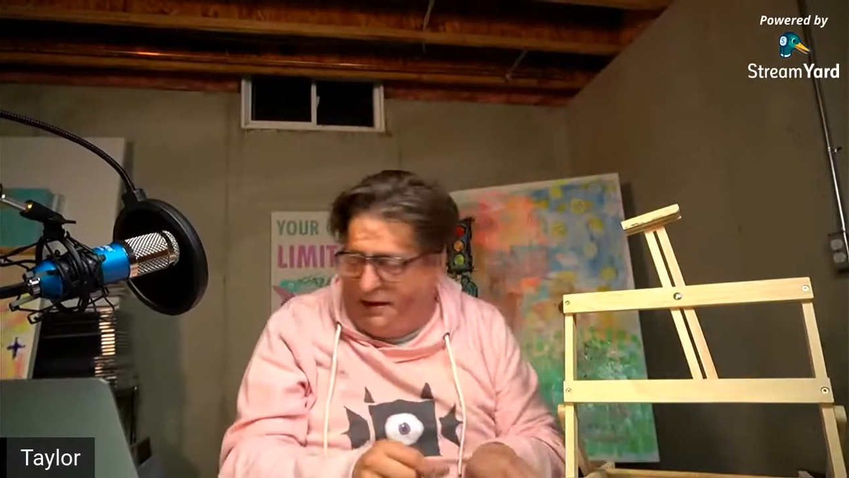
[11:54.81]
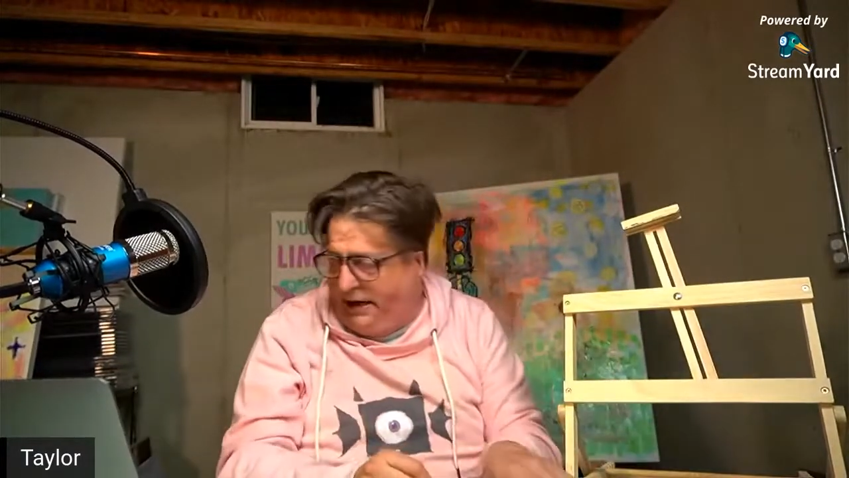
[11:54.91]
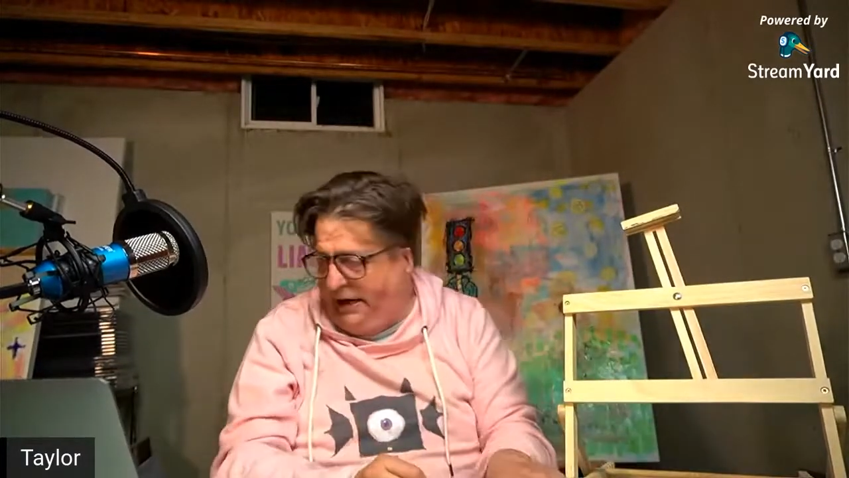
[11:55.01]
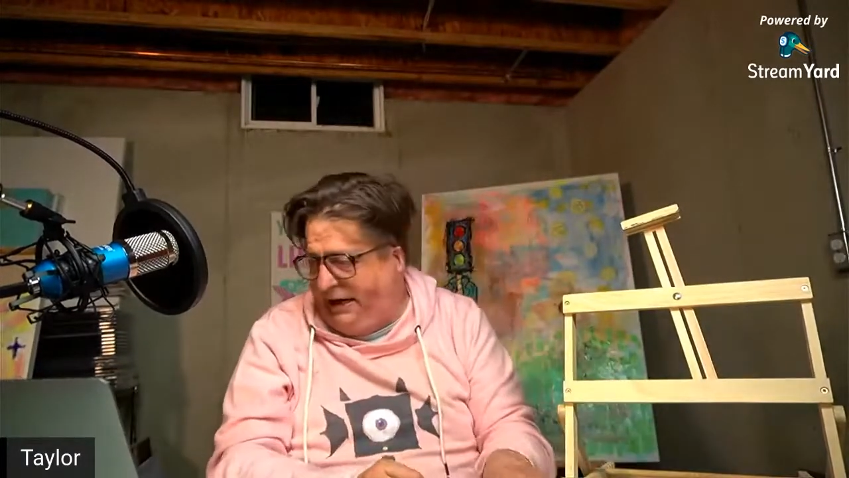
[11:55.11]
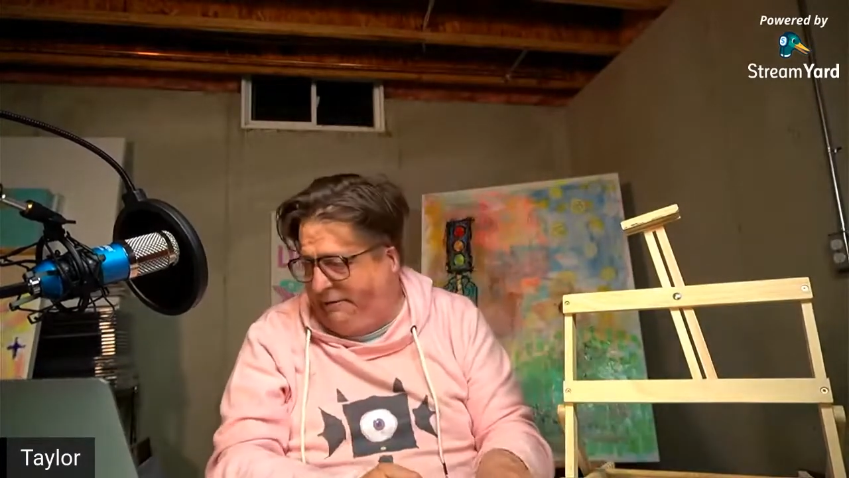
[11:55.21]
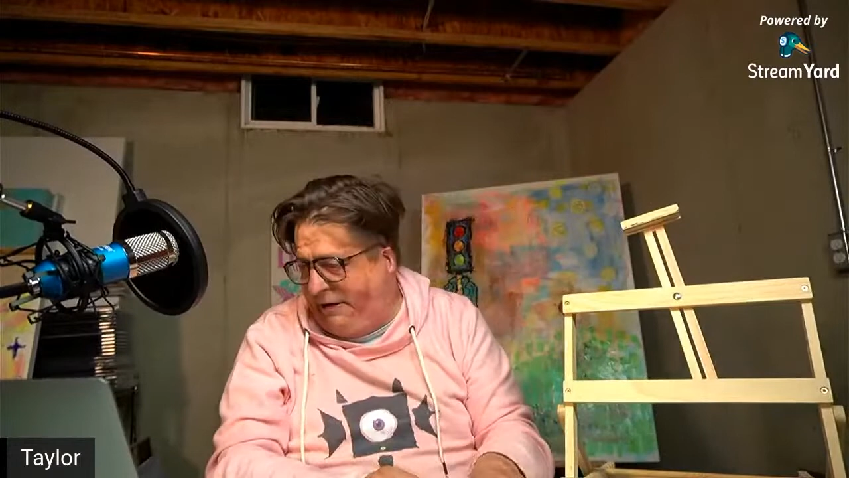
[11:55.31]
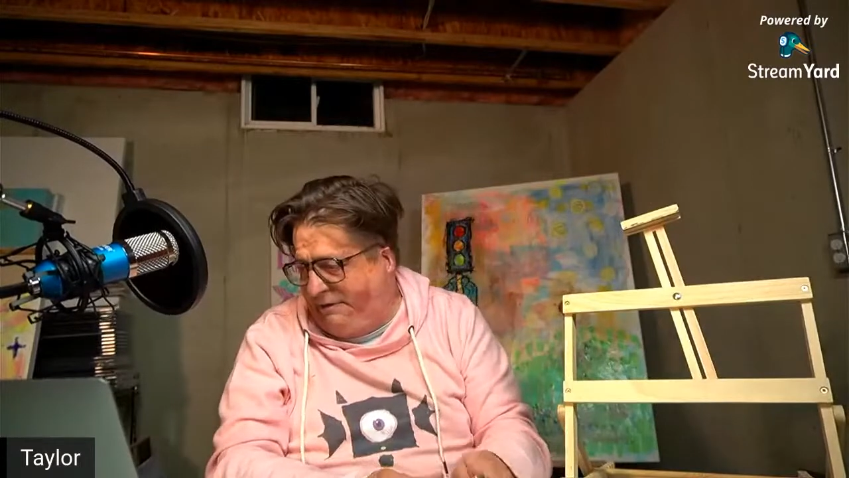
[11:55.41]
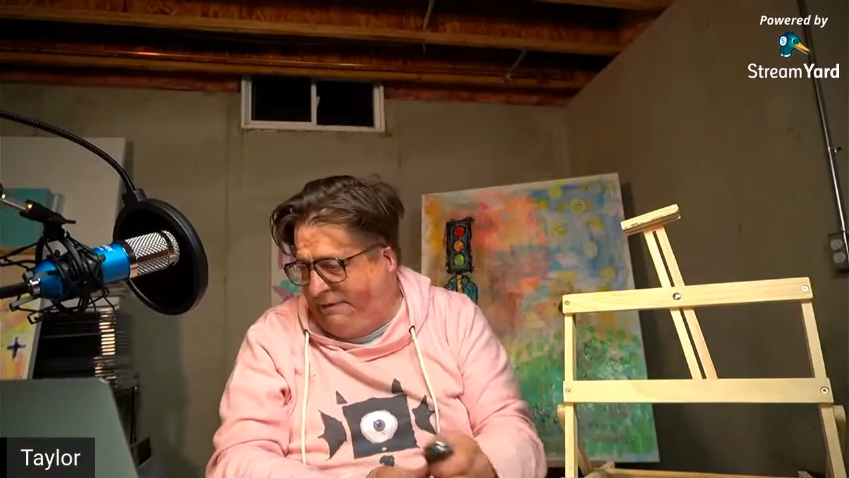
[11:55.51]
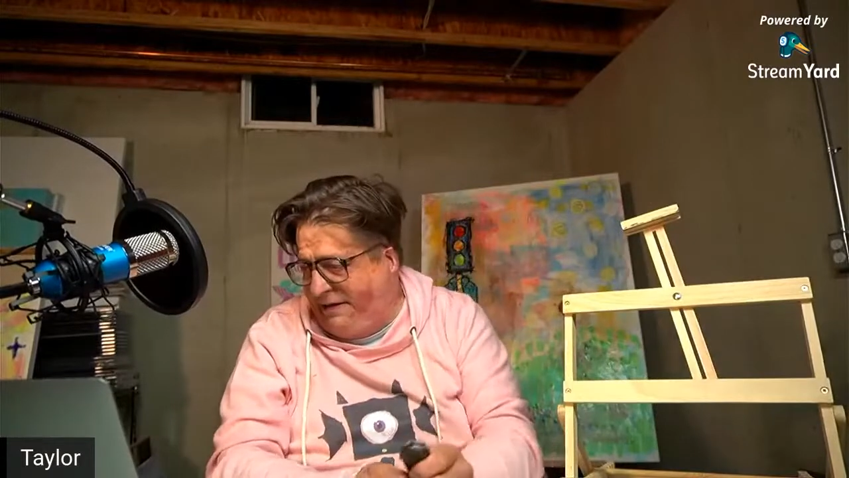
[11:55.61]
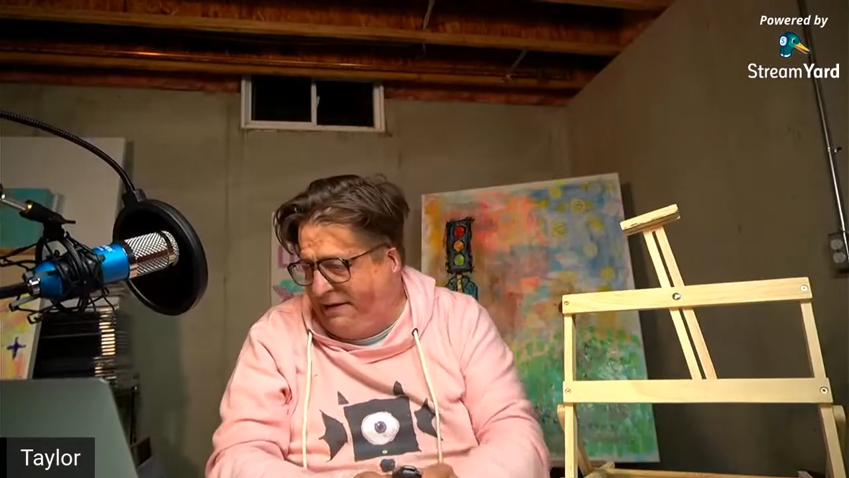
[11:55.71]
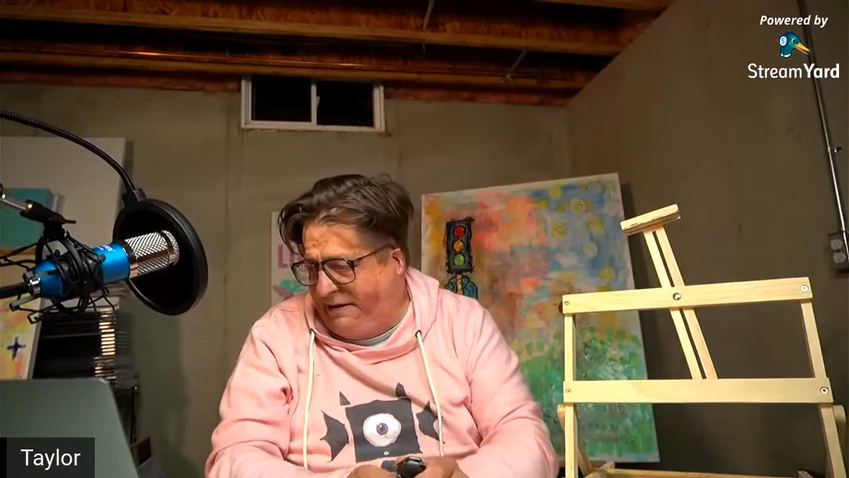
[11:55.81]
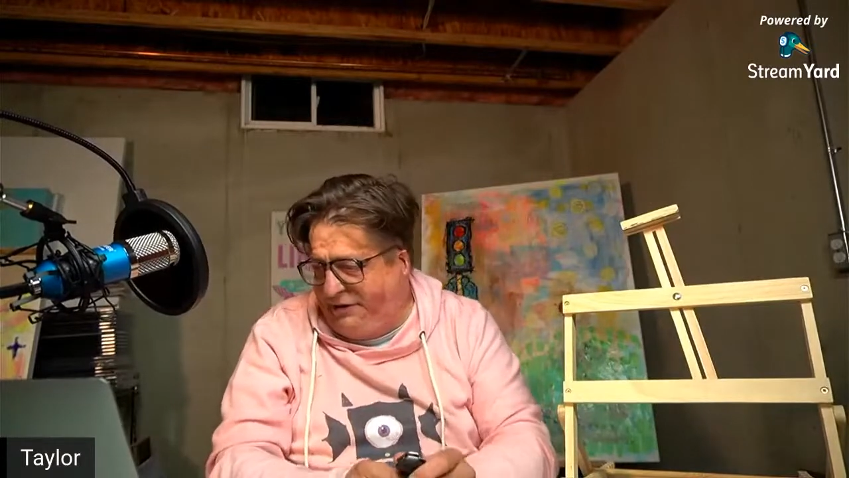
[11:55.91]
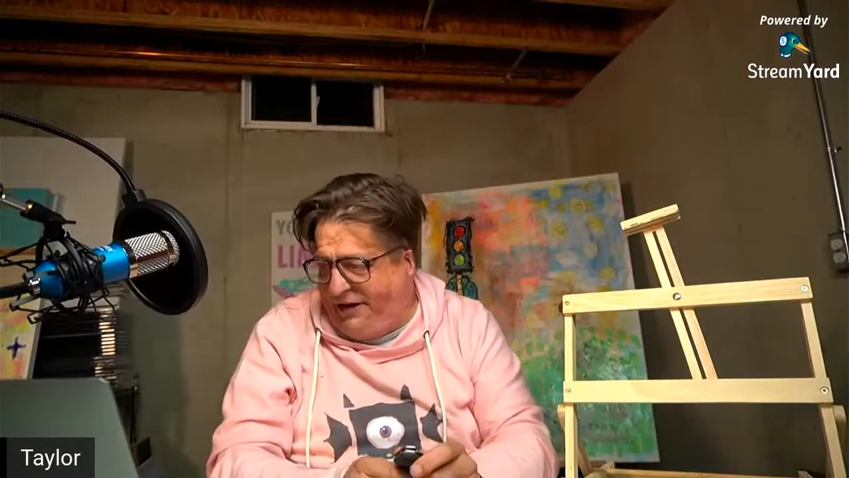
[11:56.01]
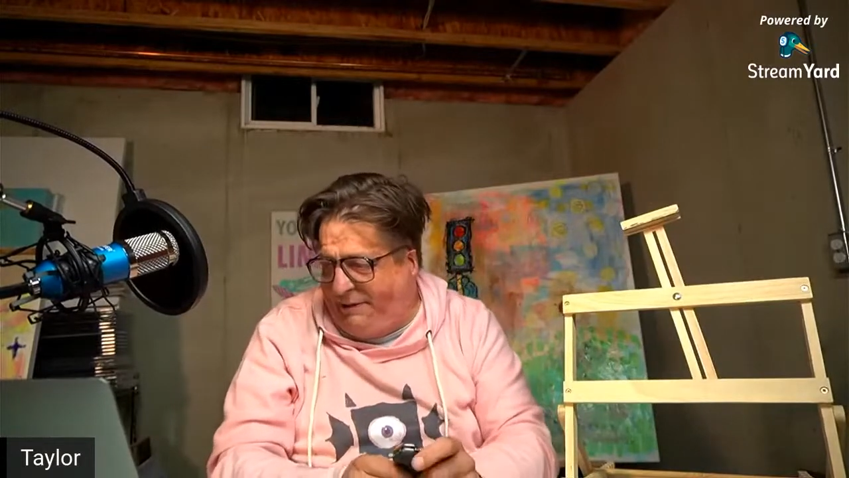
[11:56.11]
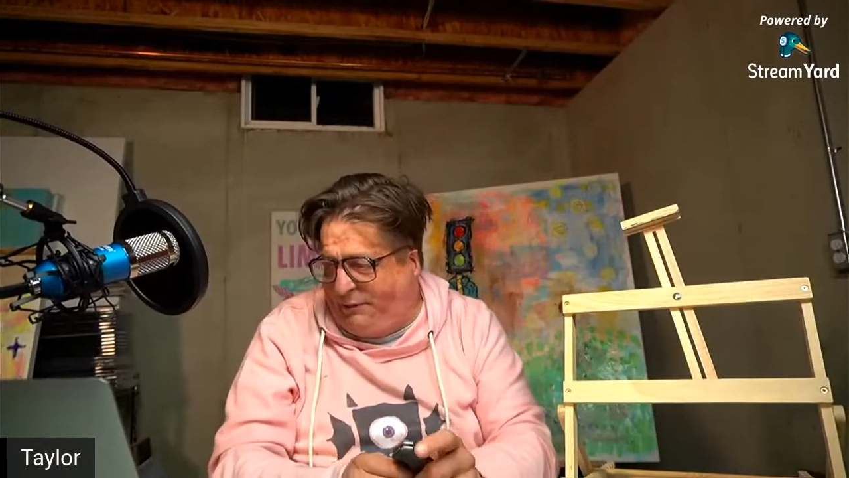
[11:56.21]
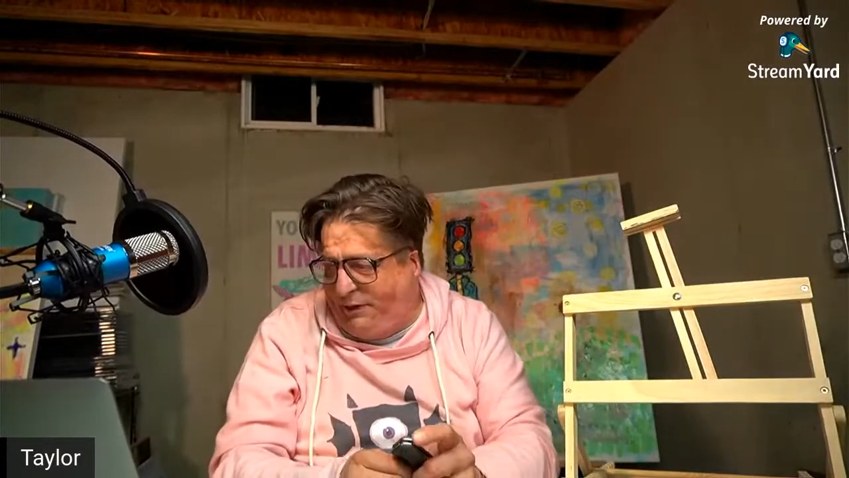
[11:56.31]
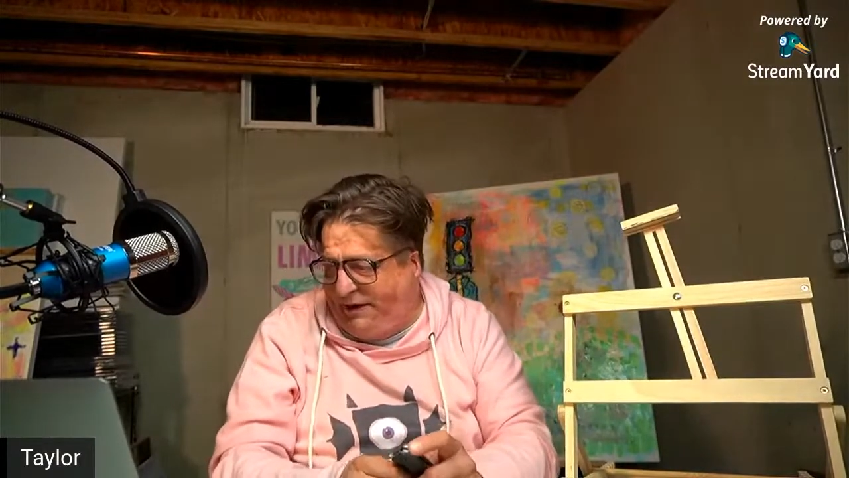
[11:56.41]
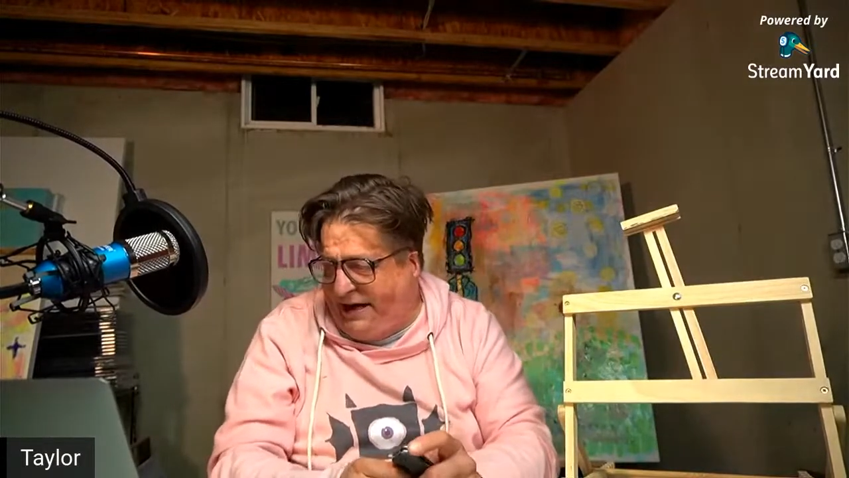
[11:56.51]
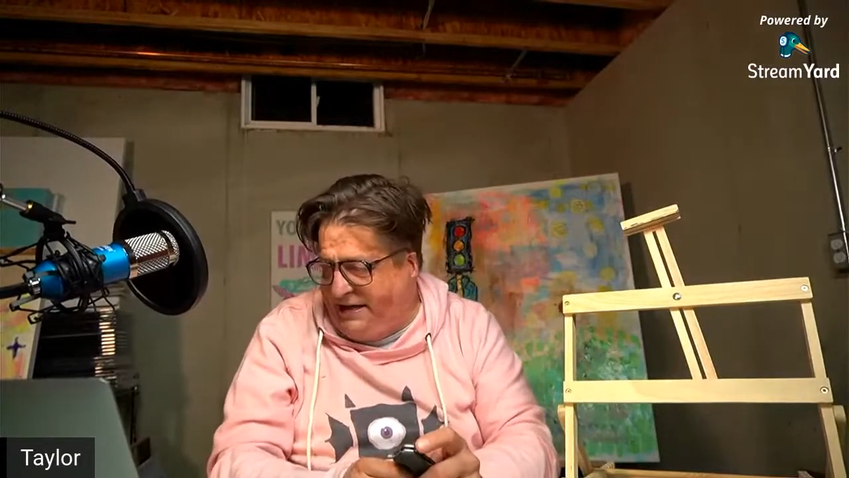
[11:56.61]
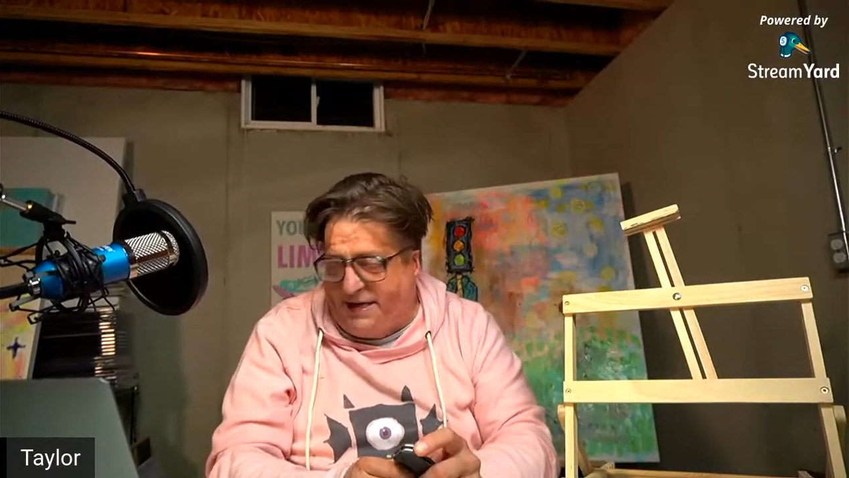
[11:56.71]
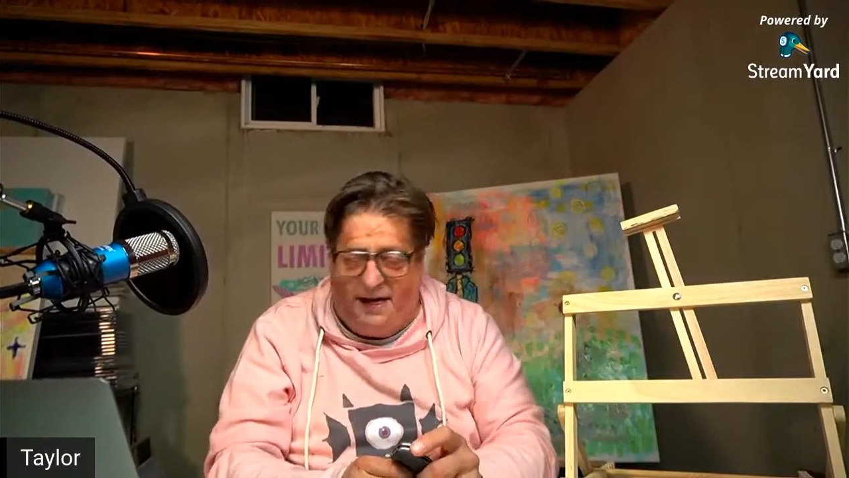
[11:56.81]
Um, shameless plug, guys.